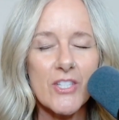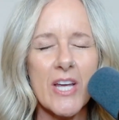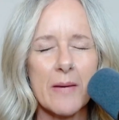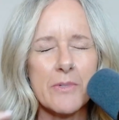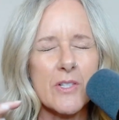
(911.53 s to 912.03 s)

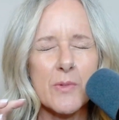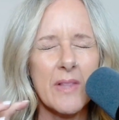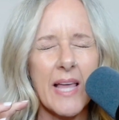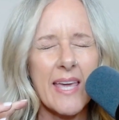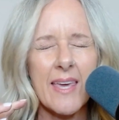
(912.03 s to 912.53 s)
chapters were
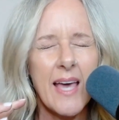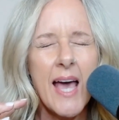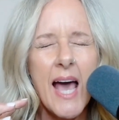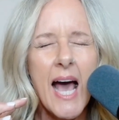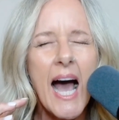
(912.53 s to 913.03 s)
like,
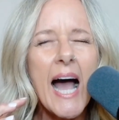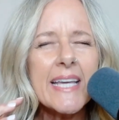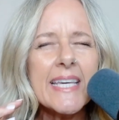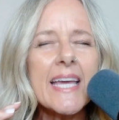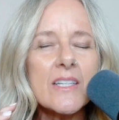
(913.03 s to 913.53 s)
I
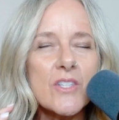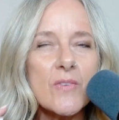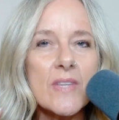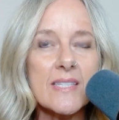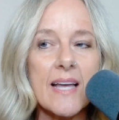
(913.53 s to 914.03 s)
can't do this.